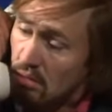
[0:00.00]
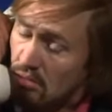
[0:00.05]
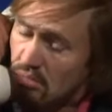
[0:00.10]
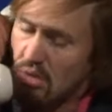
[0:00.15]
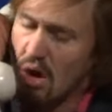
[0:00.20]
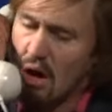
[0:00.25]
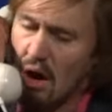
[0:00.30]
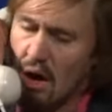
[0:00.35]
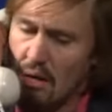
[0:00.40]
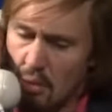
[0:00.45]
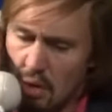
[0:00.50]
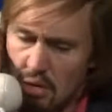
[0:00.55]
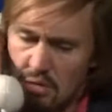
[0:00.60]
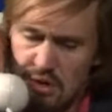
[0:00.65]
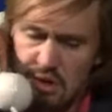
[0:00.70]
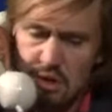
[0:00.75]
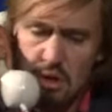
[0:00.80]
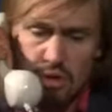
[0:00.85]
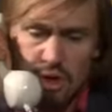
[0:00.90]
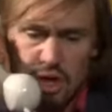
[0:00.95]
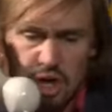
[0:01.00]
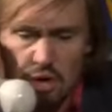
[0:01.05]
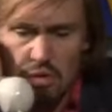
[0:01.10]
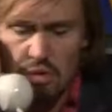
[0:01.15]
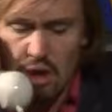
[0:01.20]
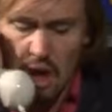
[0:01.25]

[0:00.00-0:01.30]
Right, we'll sod you